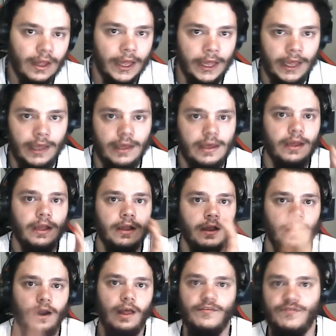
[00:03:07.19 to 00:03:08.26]
he can
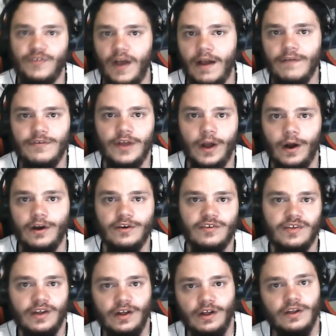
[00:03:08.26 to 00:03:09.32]
cut up 5 yards,